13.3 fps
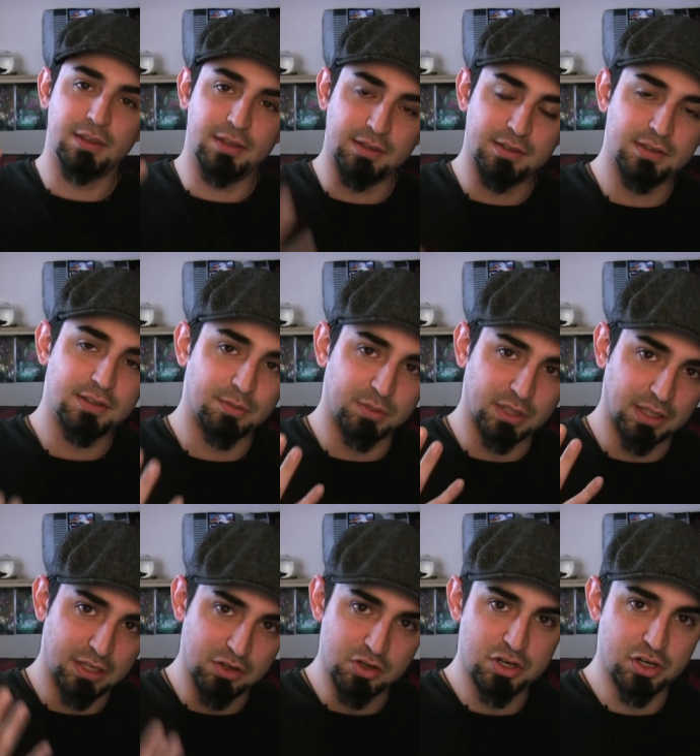this is something that
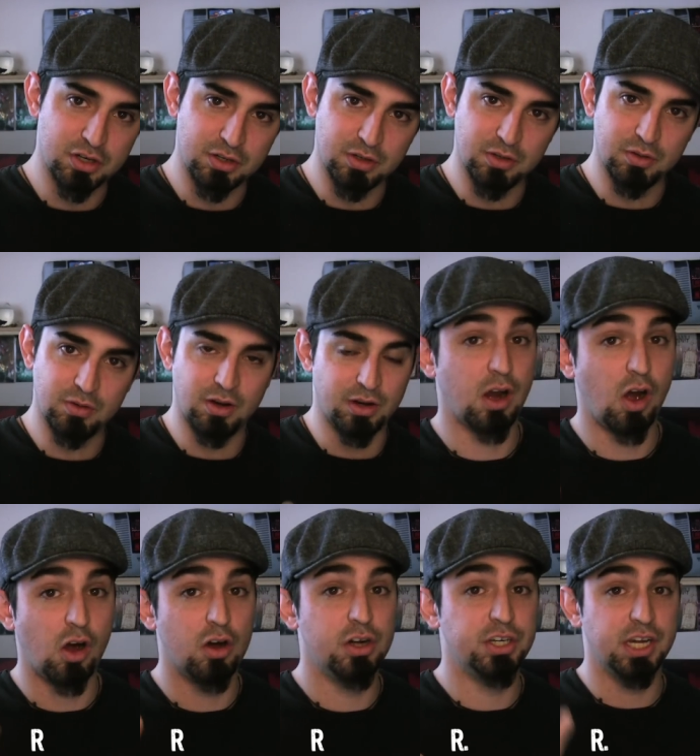you should do.
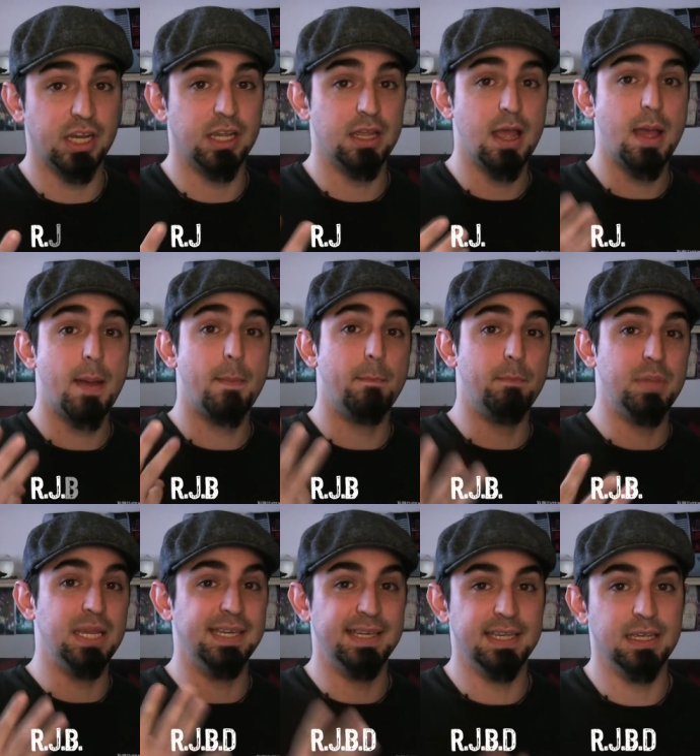
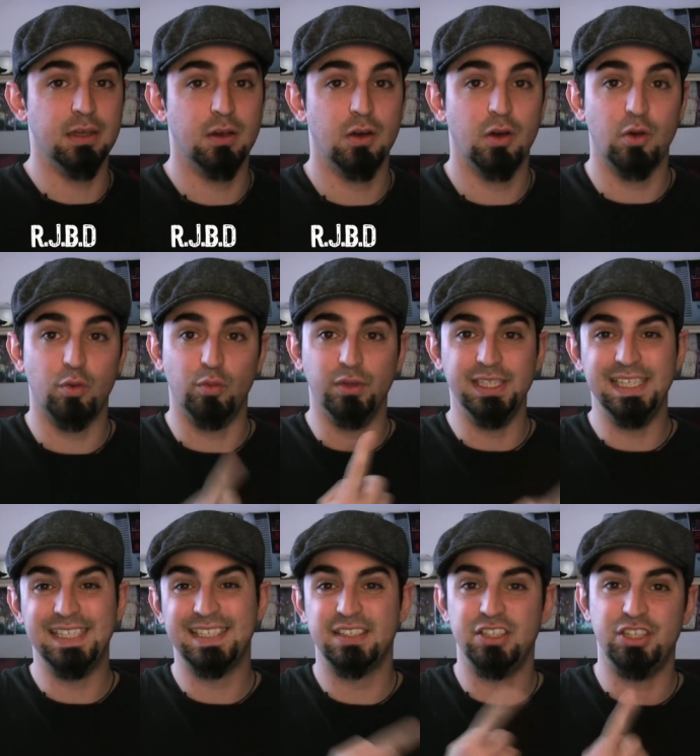RJBD,
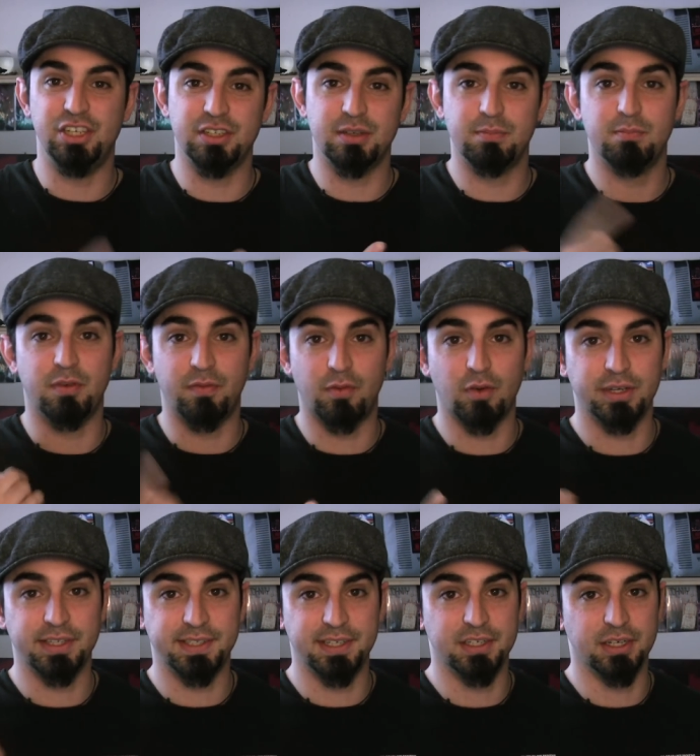release jism before
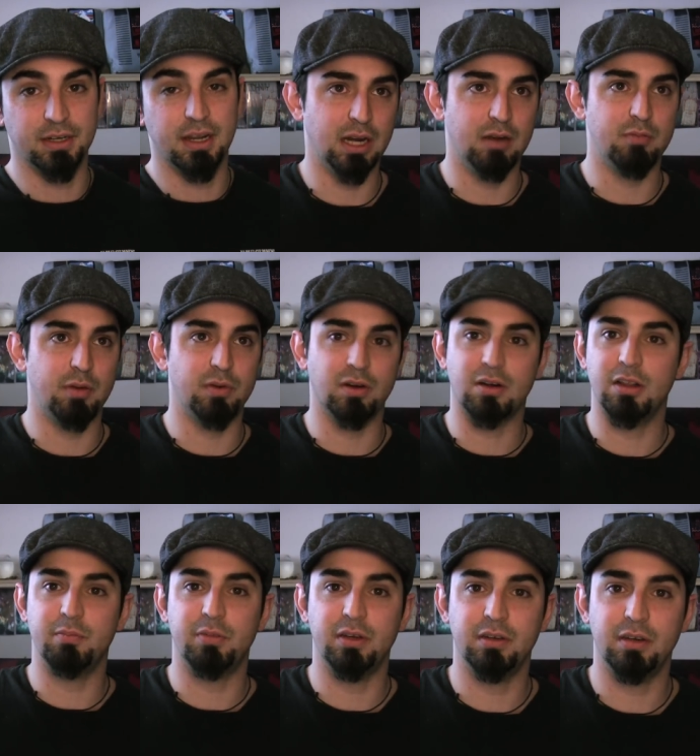decision. I mean, I remember
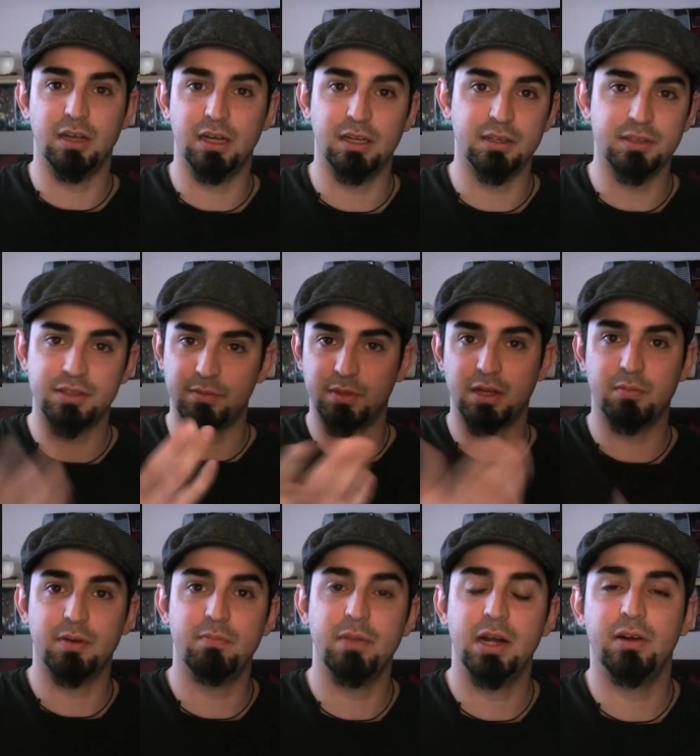clipping something
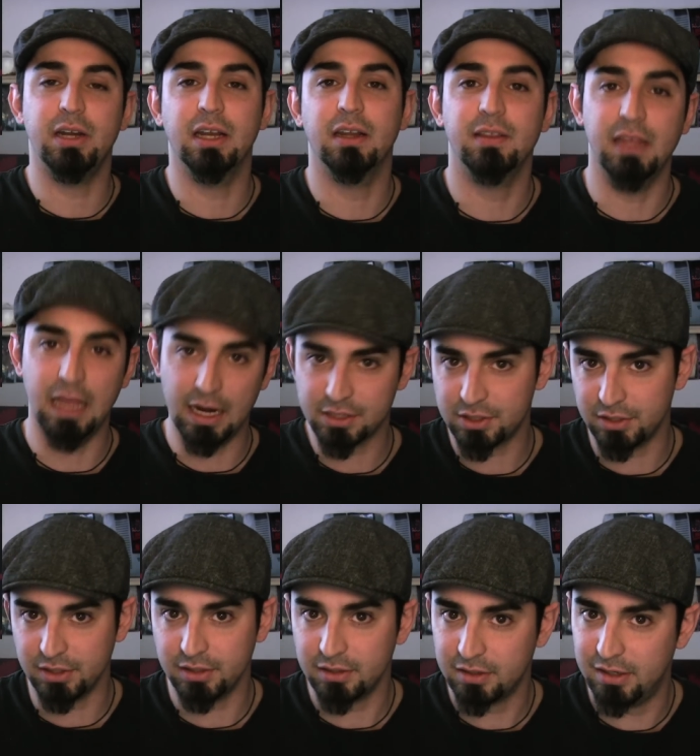about Mary. They
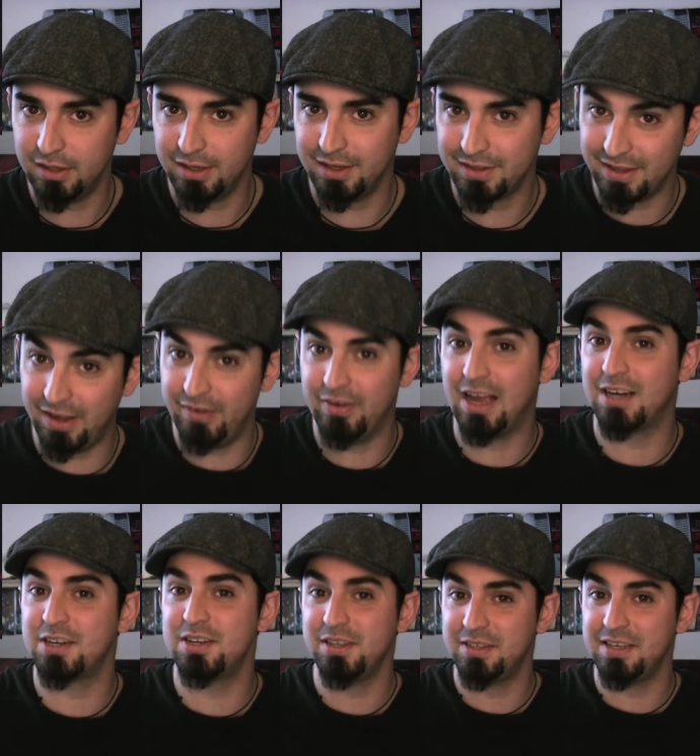actually
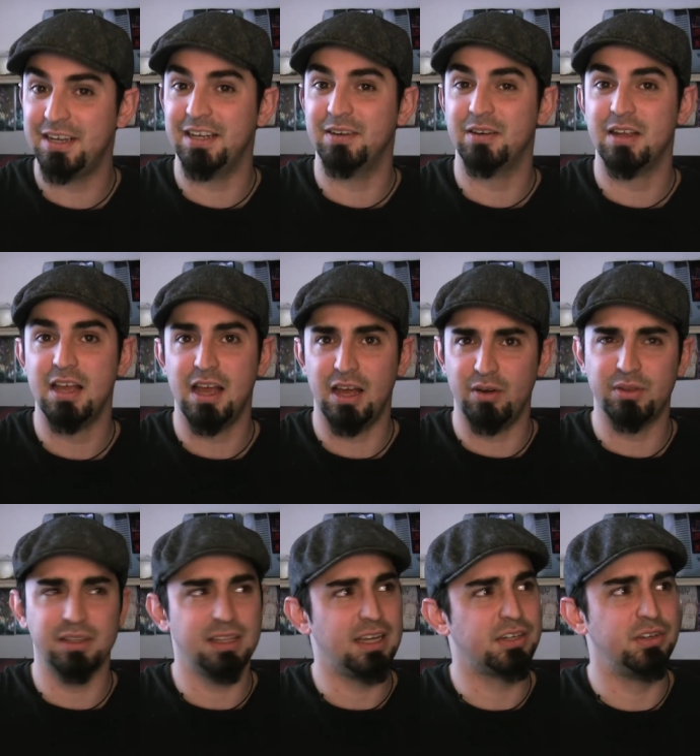did it. I don't
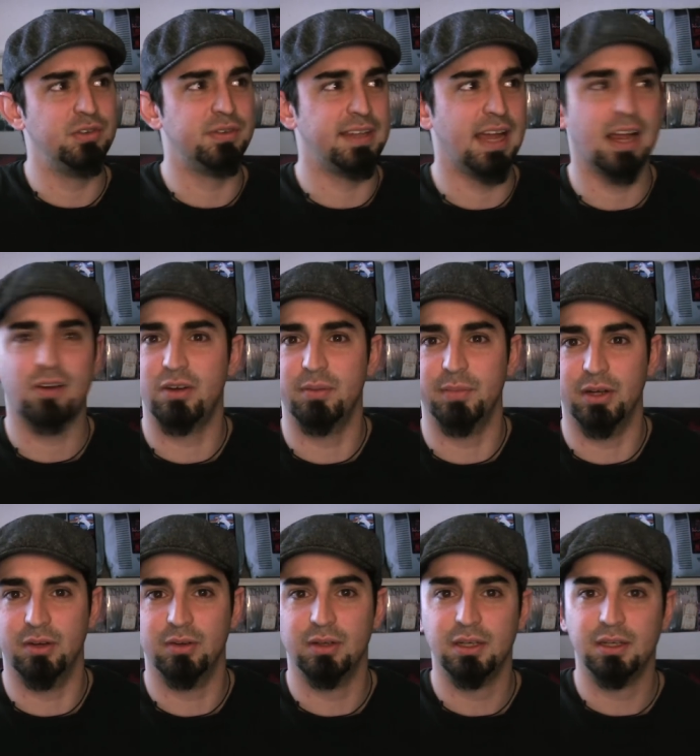think they actually used the acronym though.
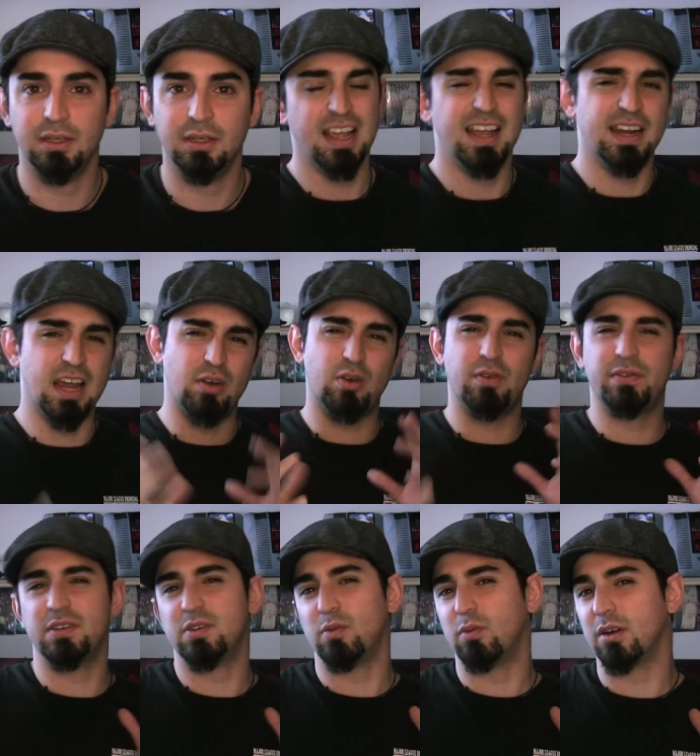Now, I don't know if
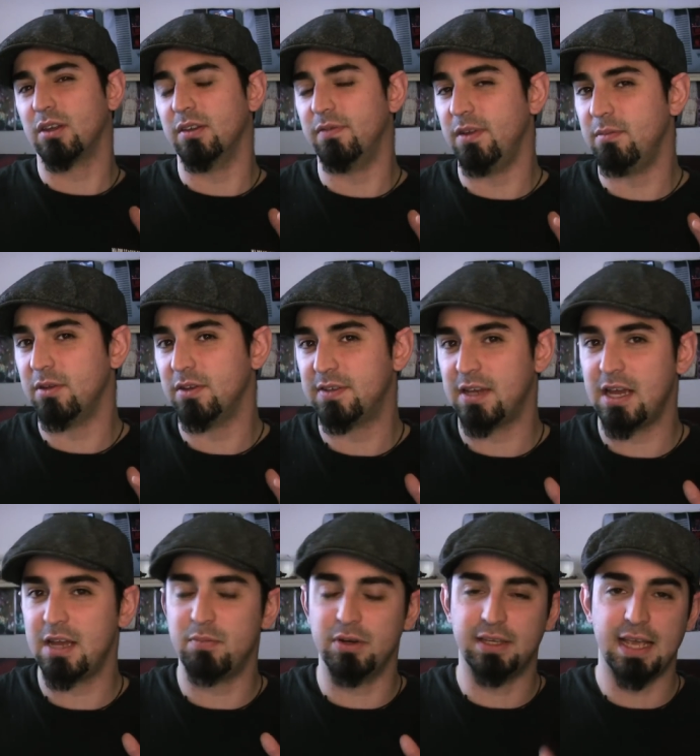this will work on the female
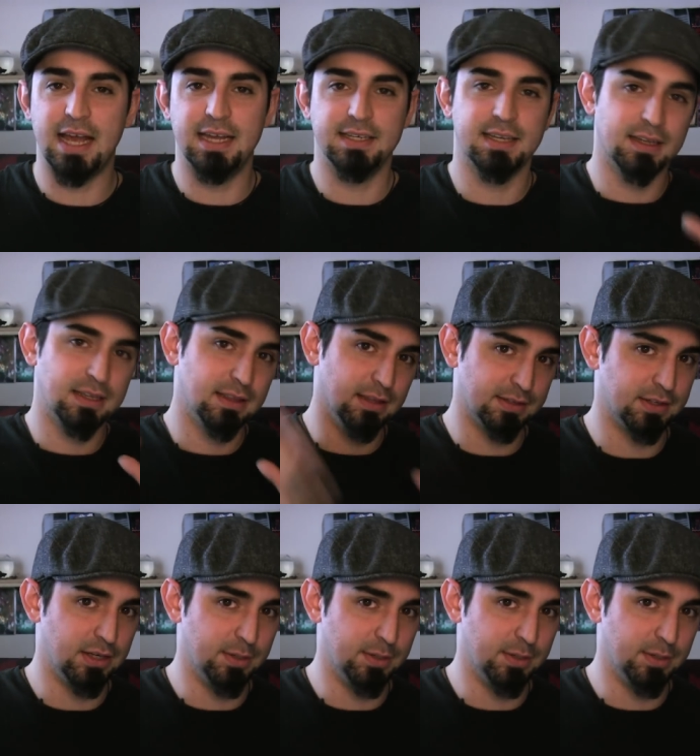side, but guys, listen